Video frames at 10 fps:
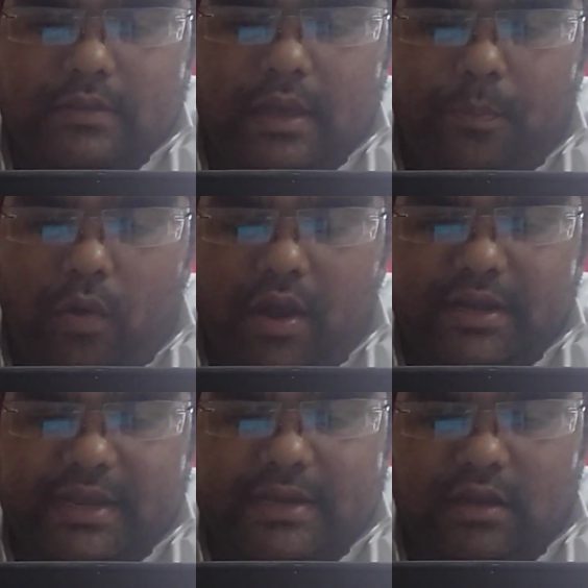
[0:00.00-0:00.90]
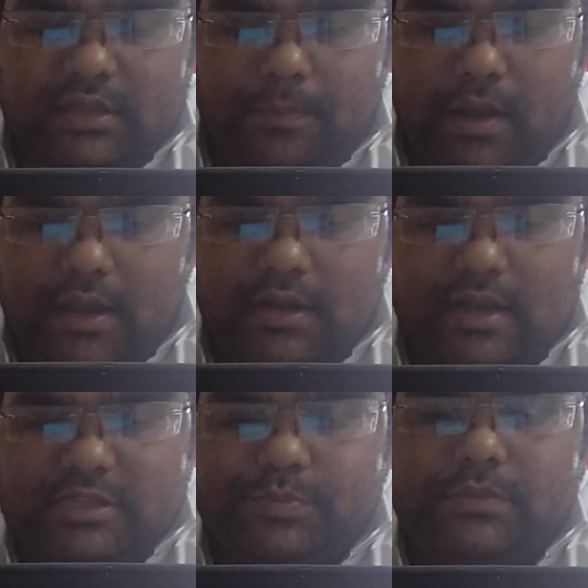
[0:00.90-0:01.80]
They are pointing it on the buccal
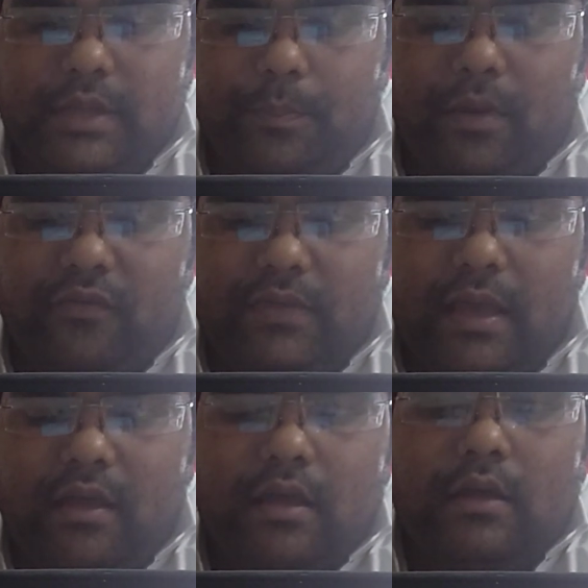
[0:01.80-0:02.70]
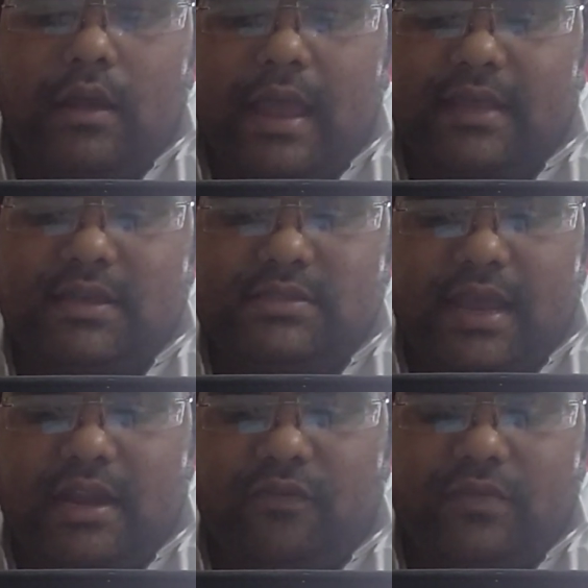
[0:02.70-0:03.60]
cusp tip of the either
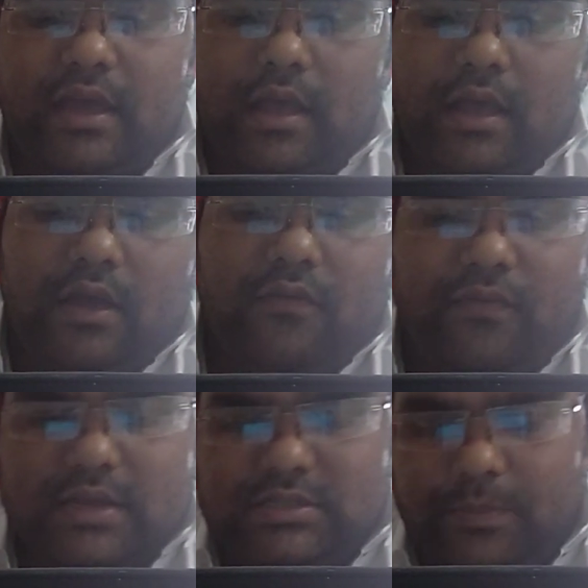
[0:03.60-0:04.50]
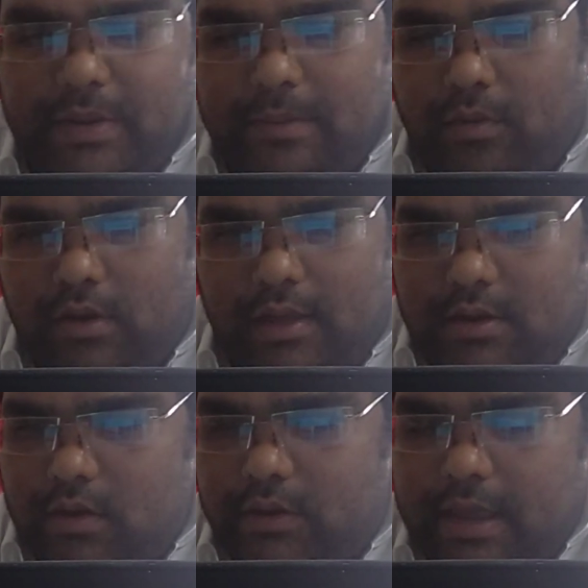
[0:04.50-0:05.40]
side of the first
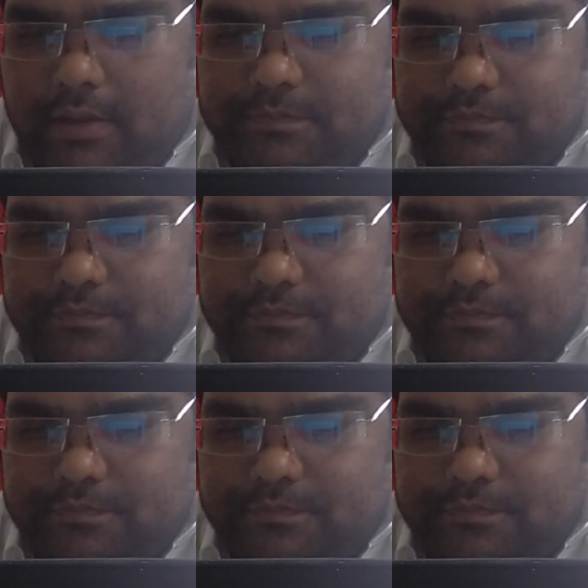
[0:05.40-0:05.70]
premolar. Okay,